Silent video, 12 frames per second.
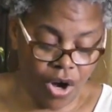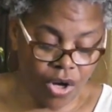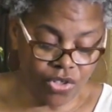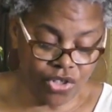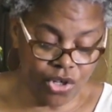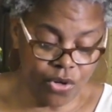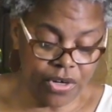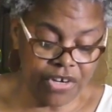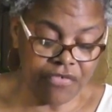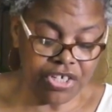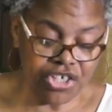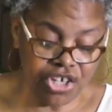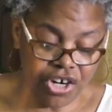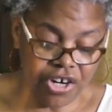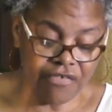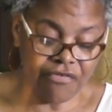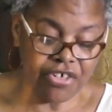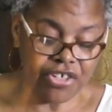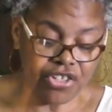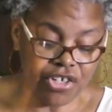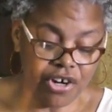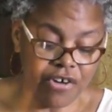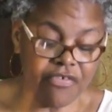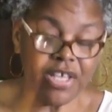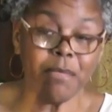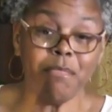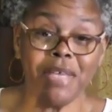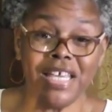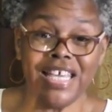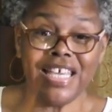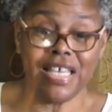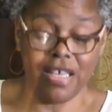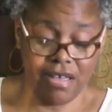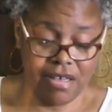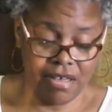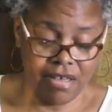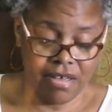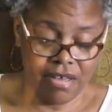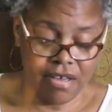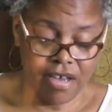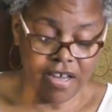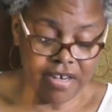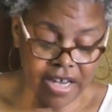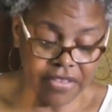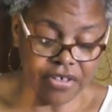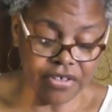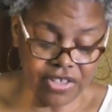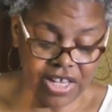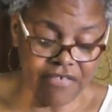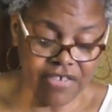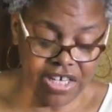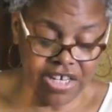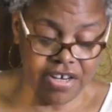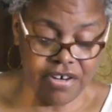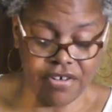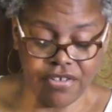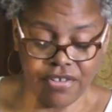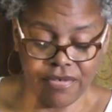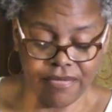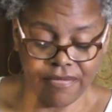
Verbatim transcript: also in return for serving me another seven years.